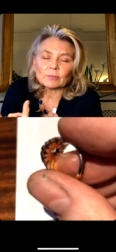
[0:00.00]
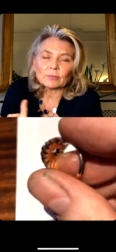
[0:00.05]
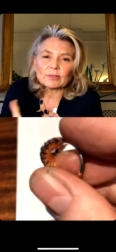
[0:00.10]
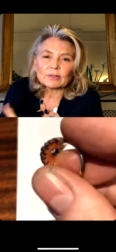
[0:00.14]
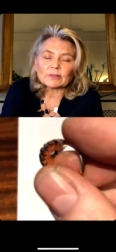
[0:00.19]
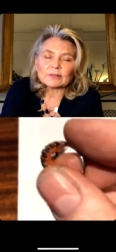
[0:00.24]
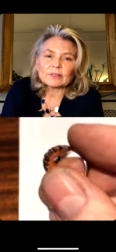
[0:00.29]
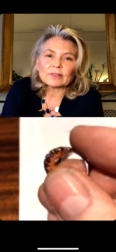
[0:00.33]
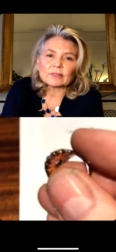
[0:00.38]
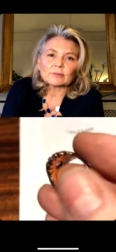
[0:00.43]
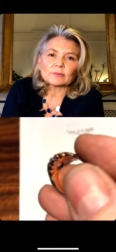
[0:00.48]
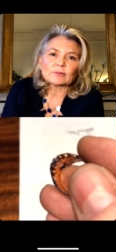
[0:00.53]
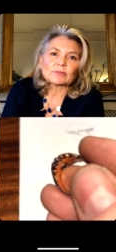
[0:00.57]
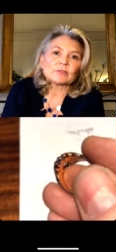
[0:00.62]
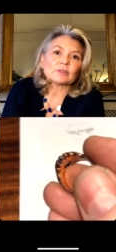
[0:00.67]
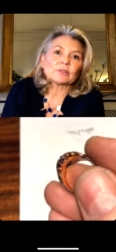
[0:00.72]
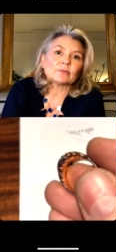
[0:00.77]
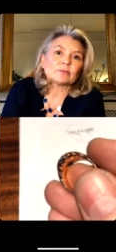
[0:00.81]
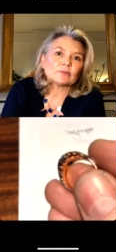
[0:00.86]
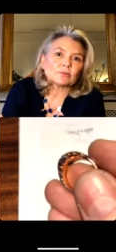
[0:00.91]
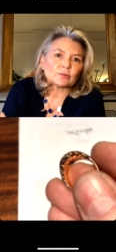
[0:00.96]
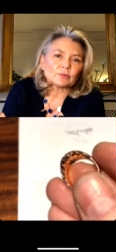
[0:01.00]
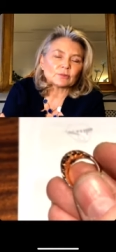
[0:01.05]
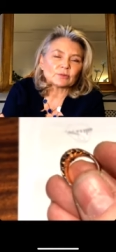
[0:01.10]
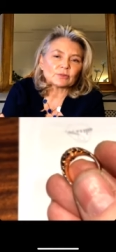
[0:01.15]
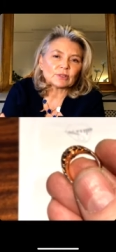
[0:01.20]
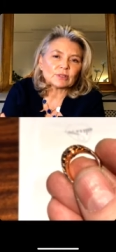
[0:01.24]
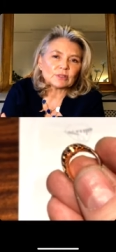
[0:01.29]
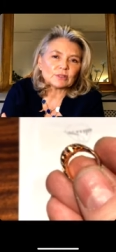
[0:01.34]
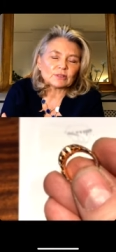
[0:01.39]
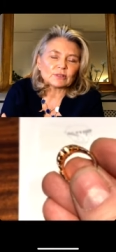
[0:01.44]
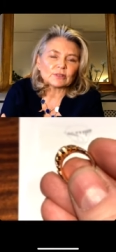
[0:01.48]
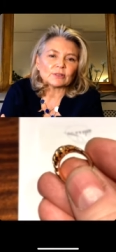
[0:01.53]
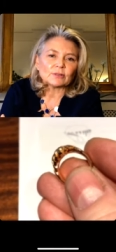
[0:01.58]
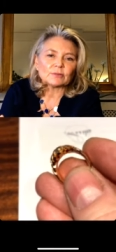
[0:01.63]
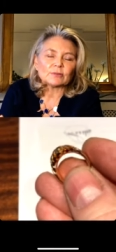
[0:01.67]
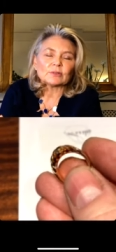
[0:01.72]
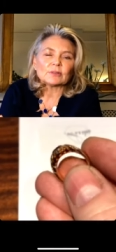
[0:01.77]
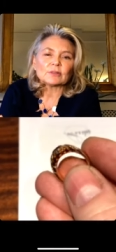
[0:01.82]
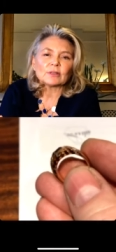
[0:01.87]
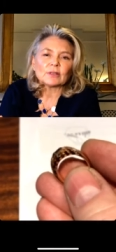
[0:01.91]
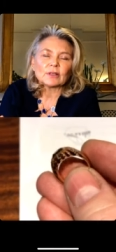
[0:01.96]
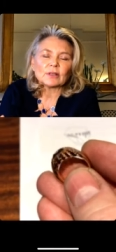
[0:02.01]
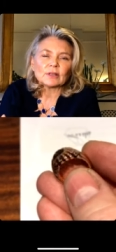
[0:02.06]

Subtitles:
with single stones or three stones,